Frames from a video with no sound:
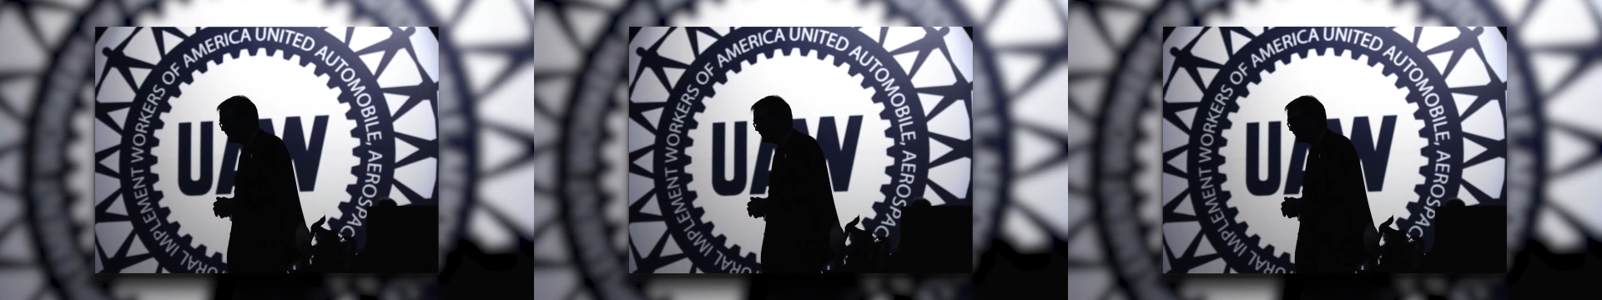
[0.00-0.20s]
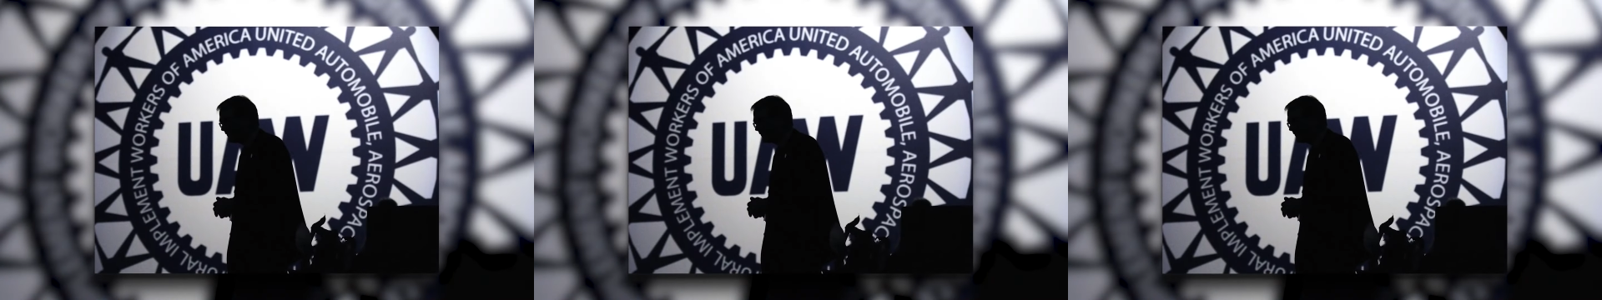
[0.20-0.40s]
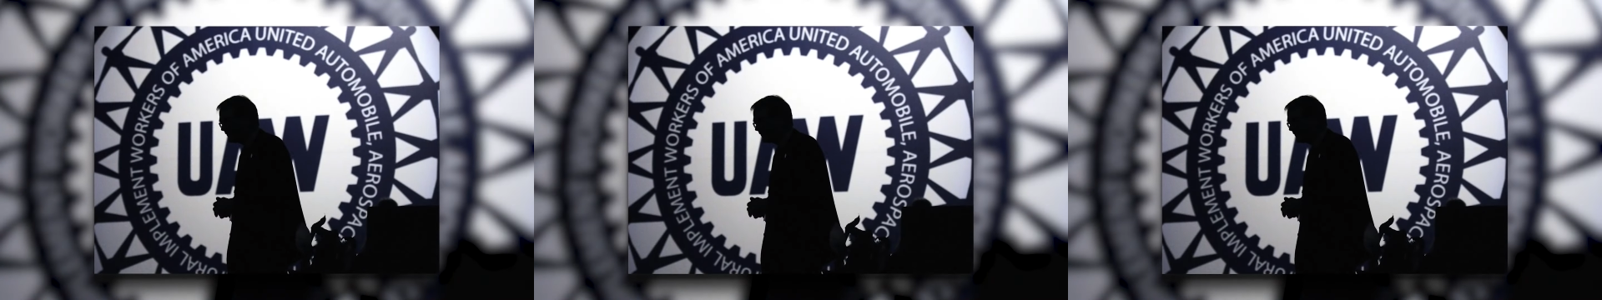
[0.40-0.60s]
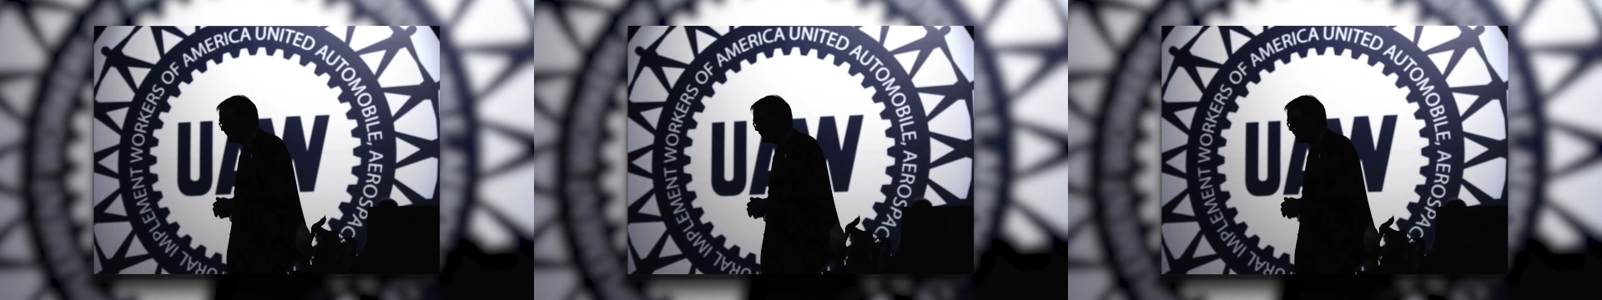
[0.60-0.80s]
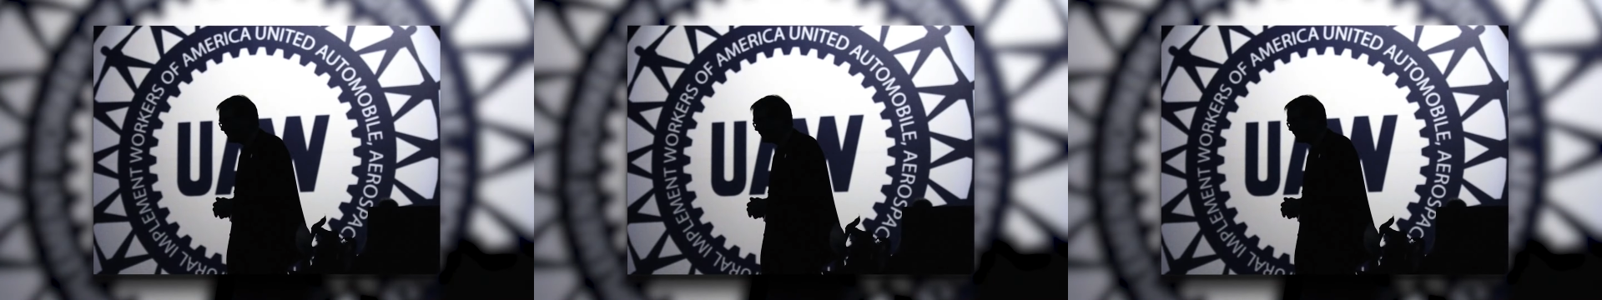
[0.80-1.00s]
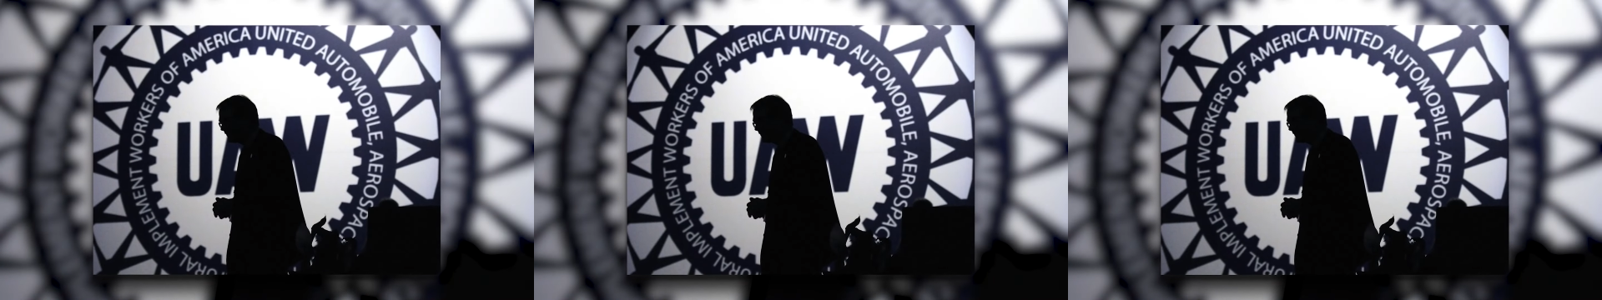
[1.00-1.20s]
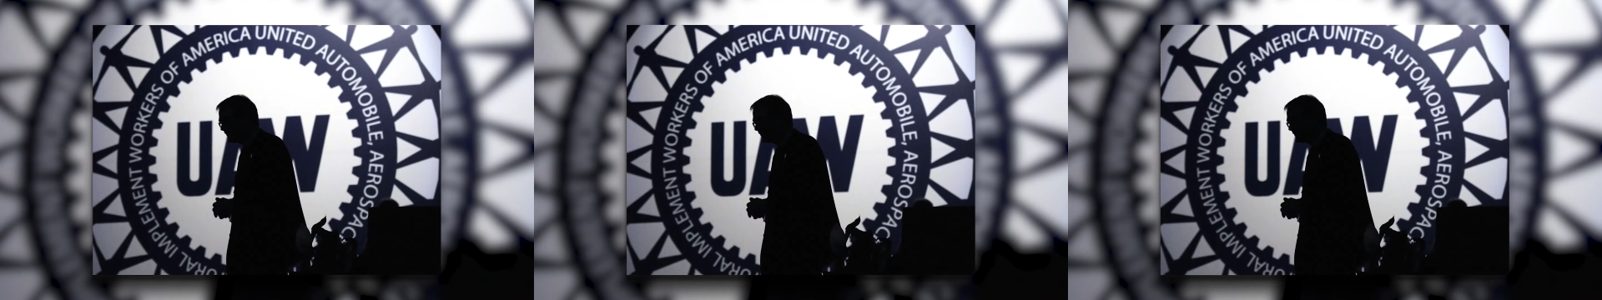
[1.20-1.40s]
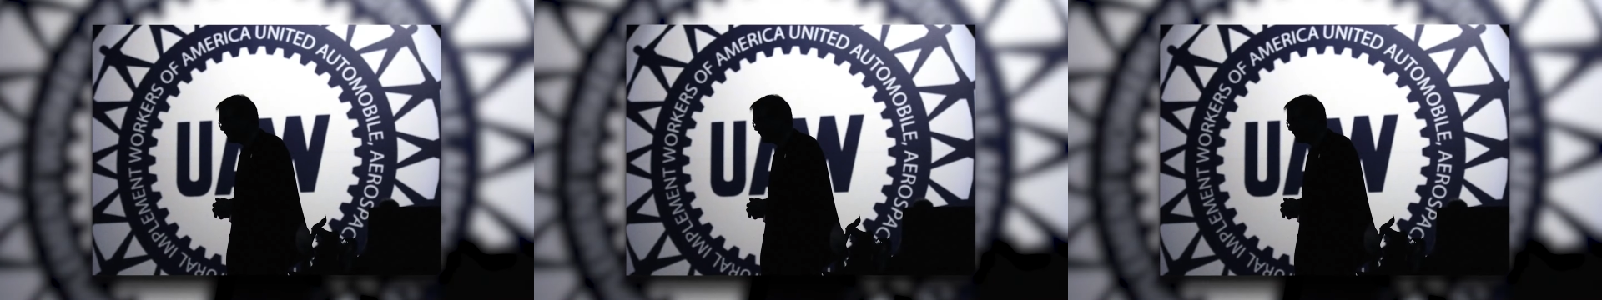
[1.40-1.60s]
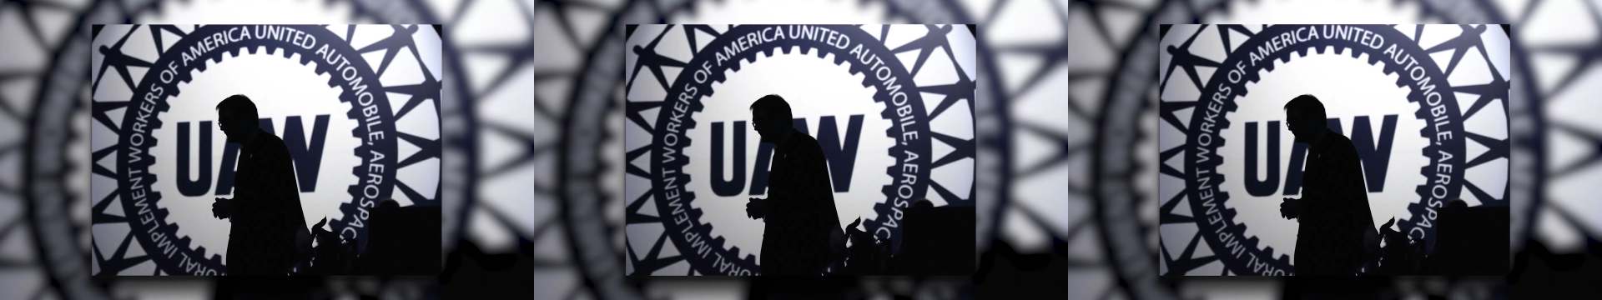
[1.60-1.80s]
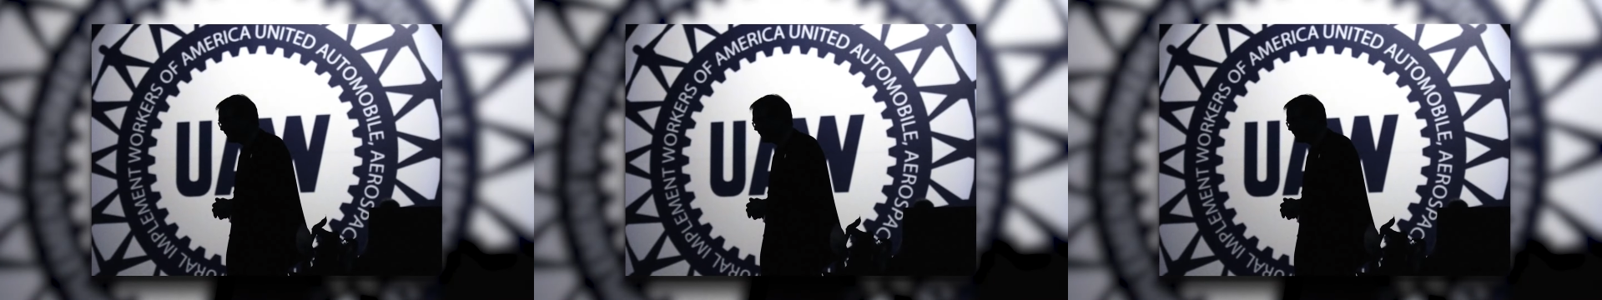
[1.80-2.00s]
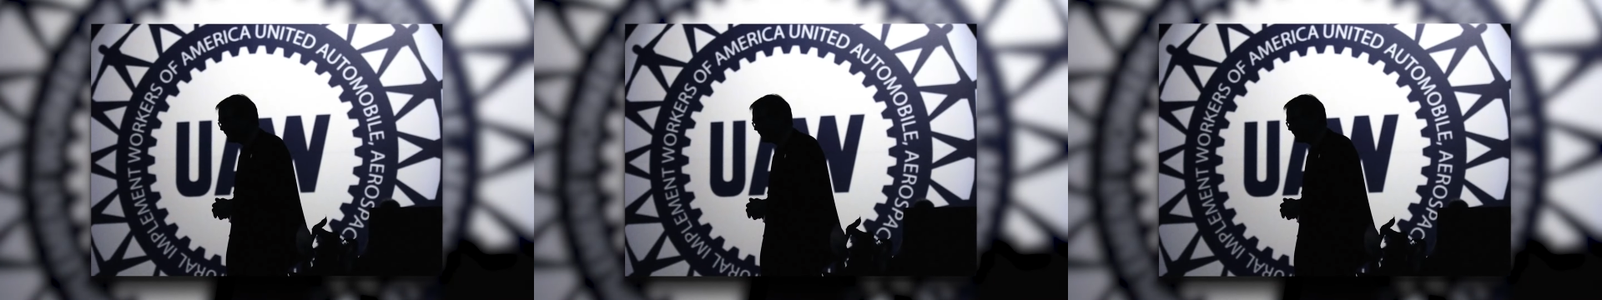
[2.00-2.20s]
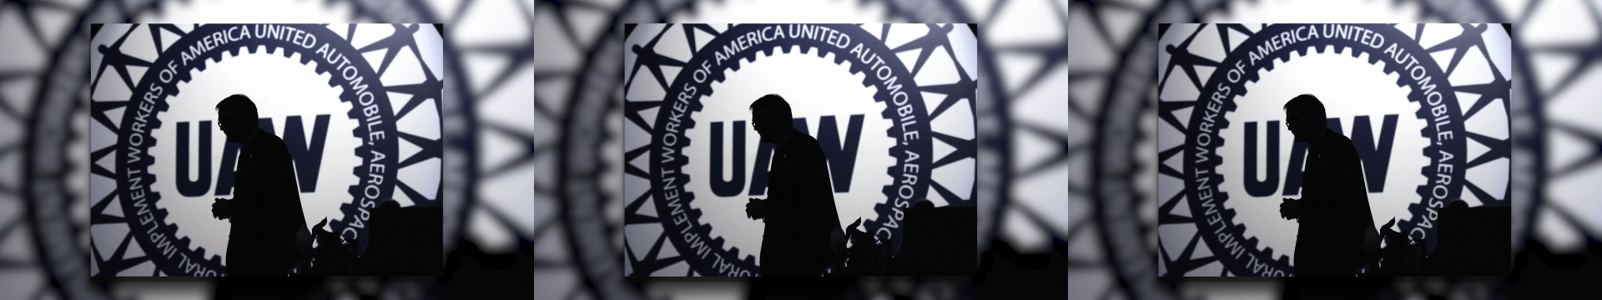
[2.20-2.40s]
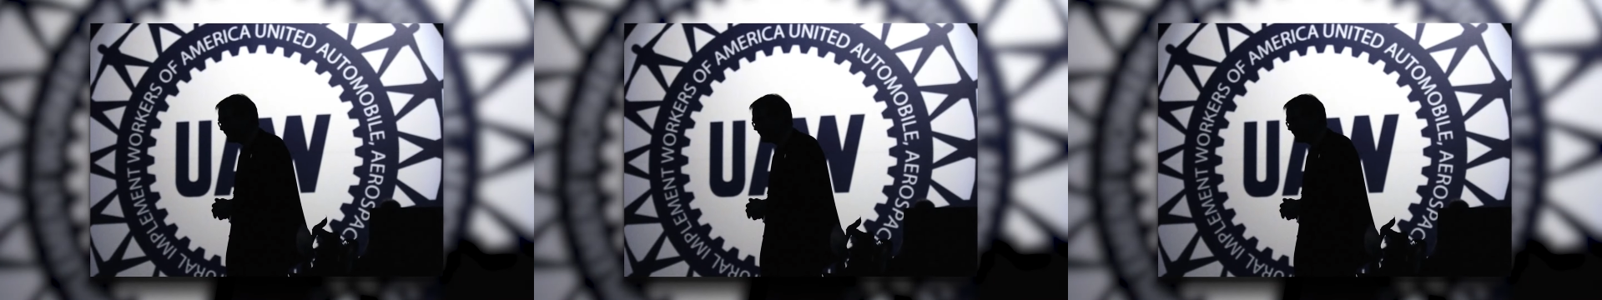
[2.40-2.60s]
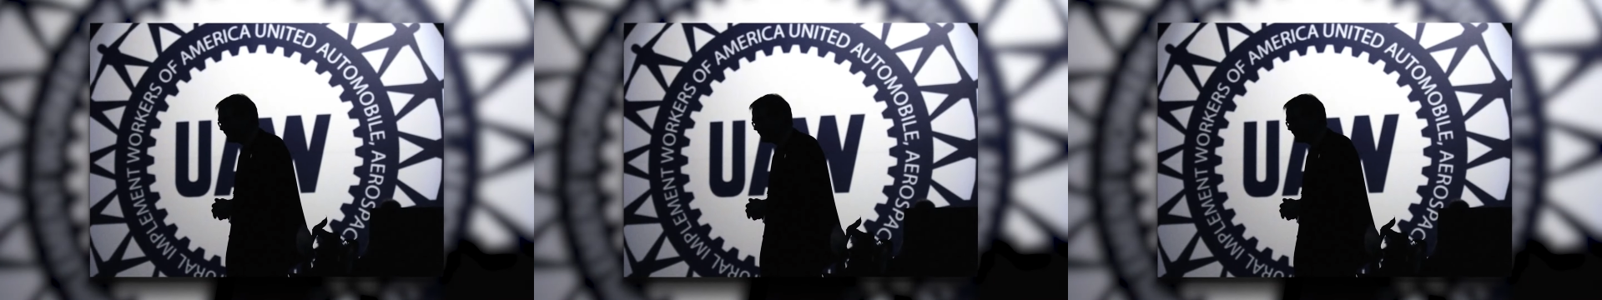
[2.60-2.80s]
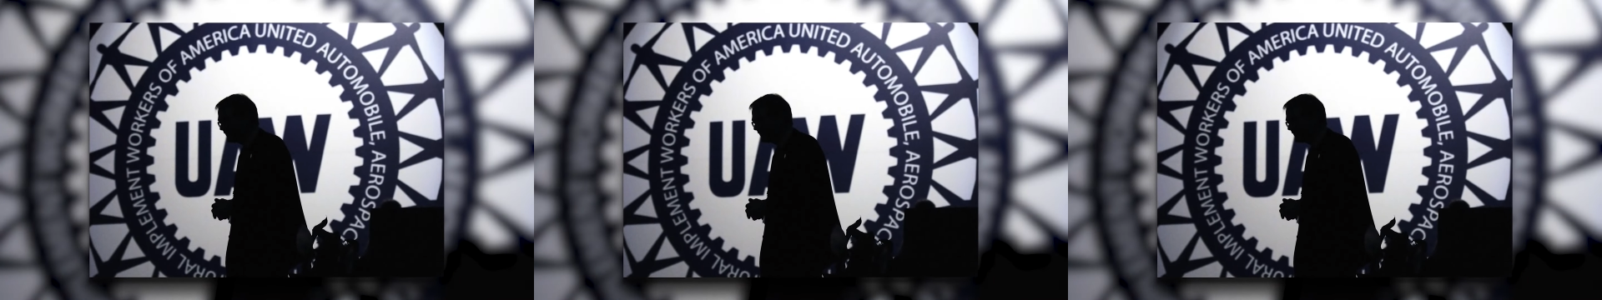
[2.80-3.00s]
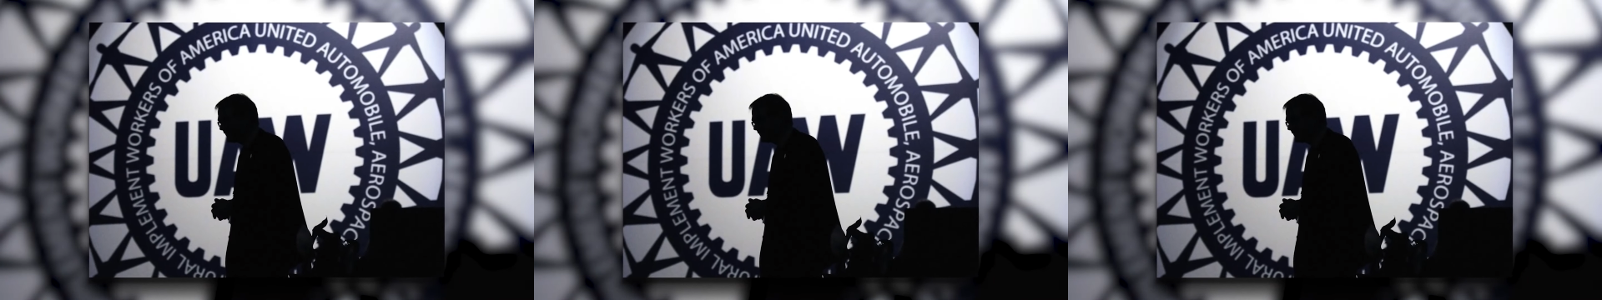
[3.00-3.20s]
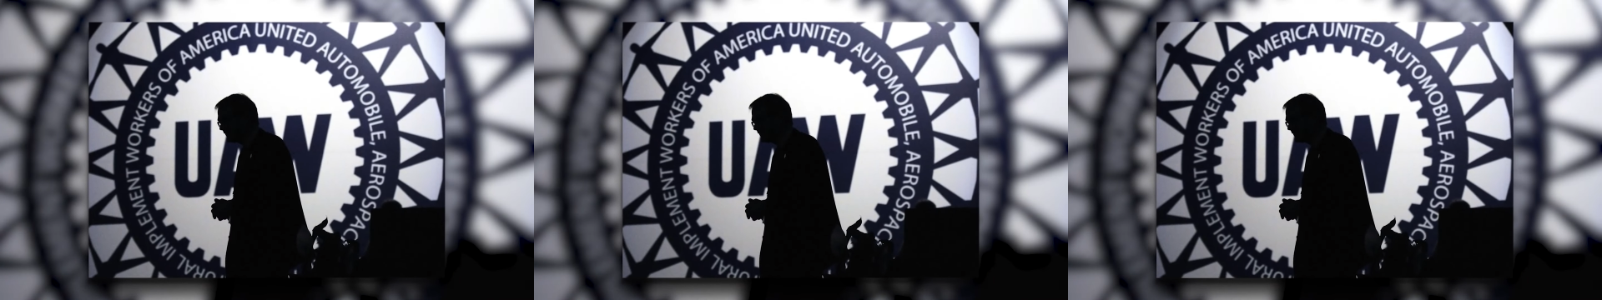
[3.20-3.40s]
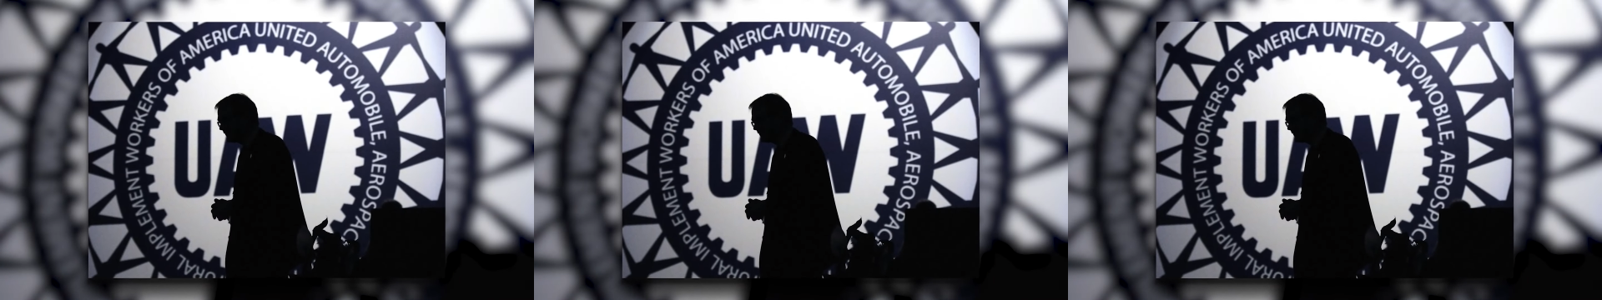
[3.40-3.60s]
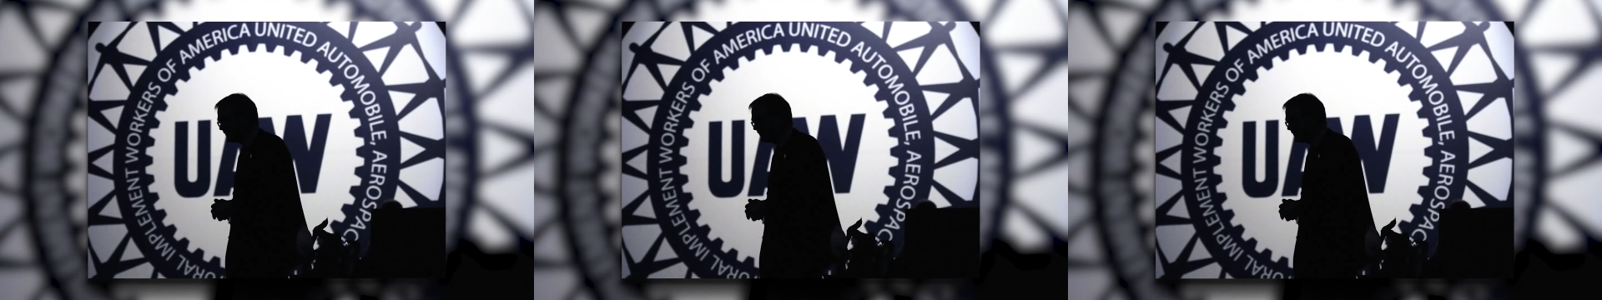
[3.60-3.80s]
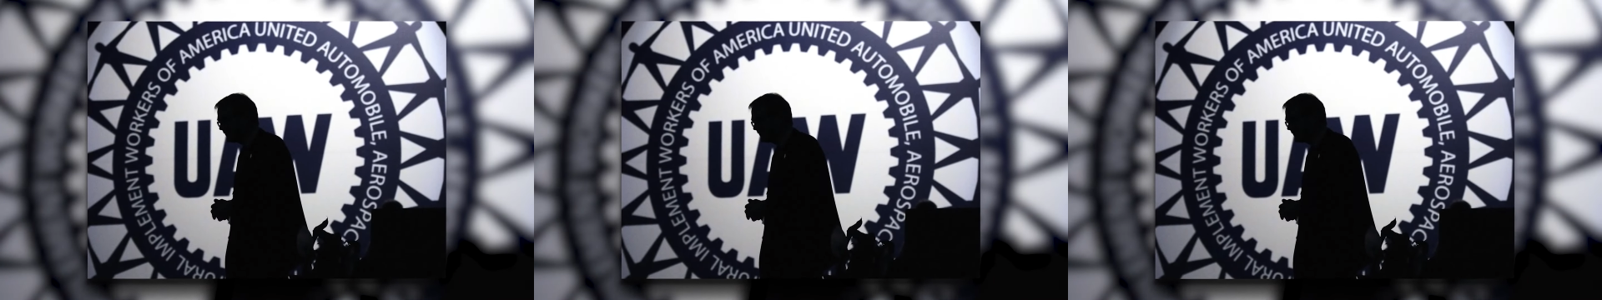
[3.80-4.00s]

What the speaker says: Nobody's mouth can be seen.